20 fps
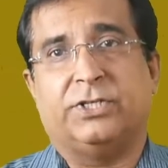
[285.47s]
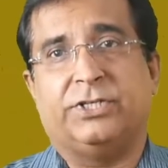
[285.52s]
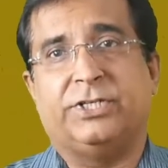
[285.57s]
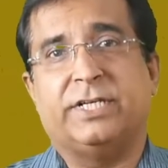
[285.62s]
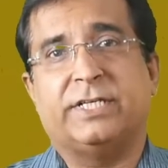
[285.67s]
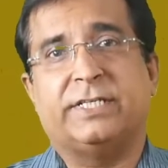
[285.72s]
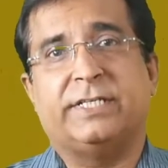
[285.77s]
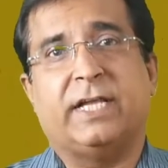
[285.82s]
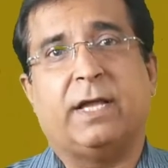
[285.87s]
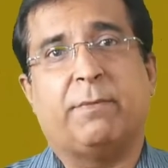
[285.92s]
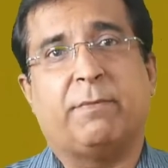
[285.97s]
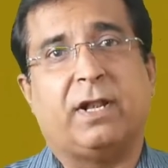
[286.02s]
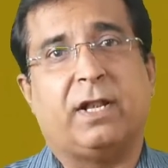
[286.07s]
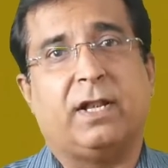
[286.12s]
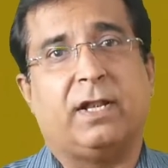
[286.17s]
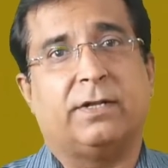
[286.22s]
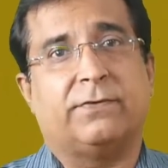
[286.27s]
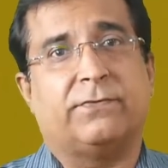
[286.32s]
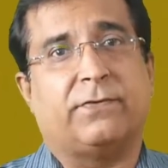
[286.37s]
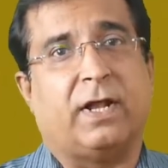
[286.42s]
GSD
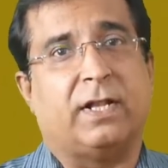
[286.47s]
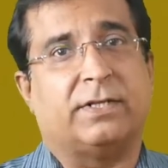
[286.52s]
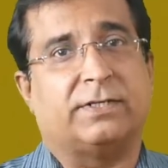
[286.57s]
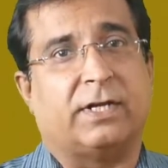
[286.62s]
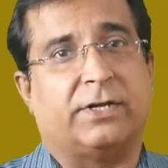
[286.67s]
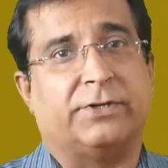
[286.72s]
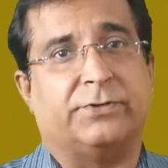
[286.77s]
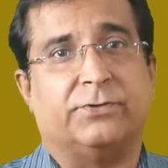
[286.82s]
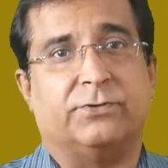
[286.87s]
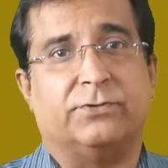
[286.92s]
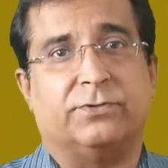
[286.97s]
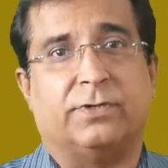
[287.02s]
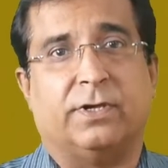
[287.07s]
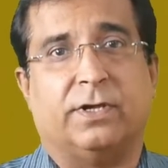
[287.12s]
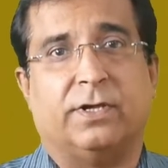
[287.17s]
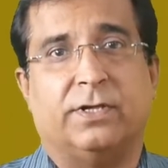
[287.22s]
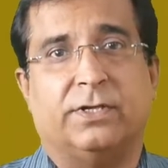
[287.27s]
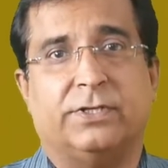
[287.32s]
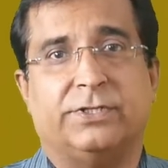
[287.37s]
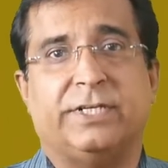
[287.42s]
ML files are used.